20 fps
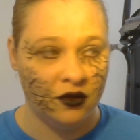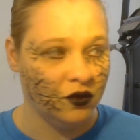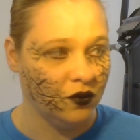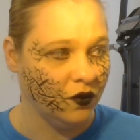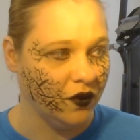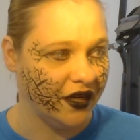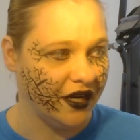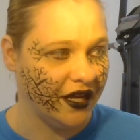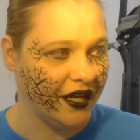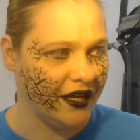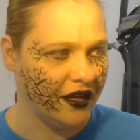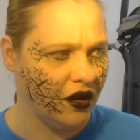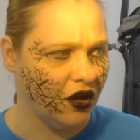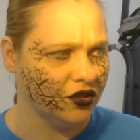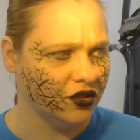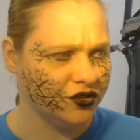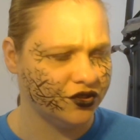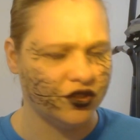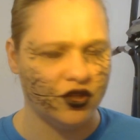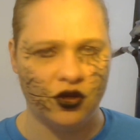when I
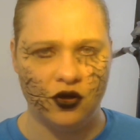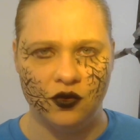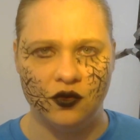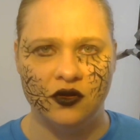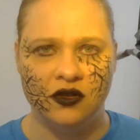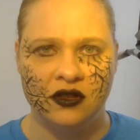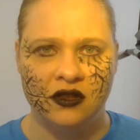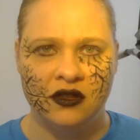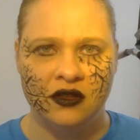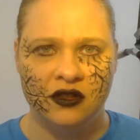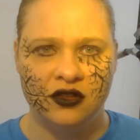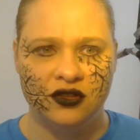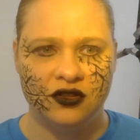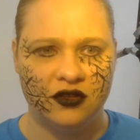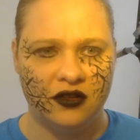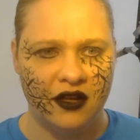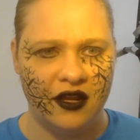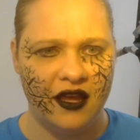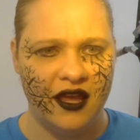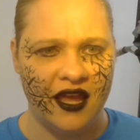also
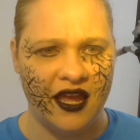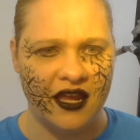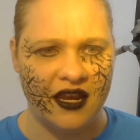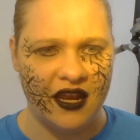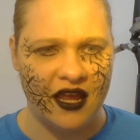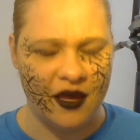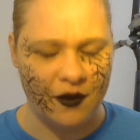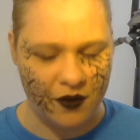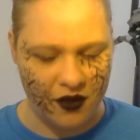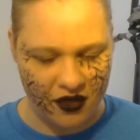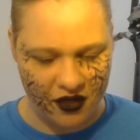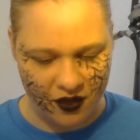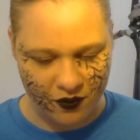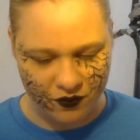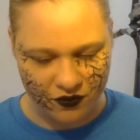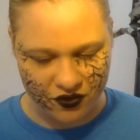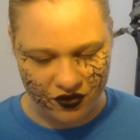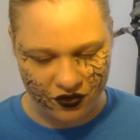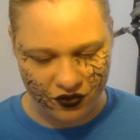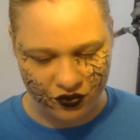ate
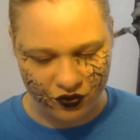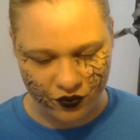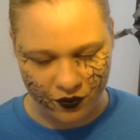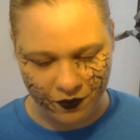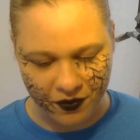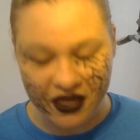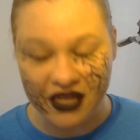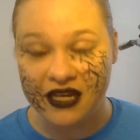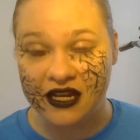M&Ms. Those are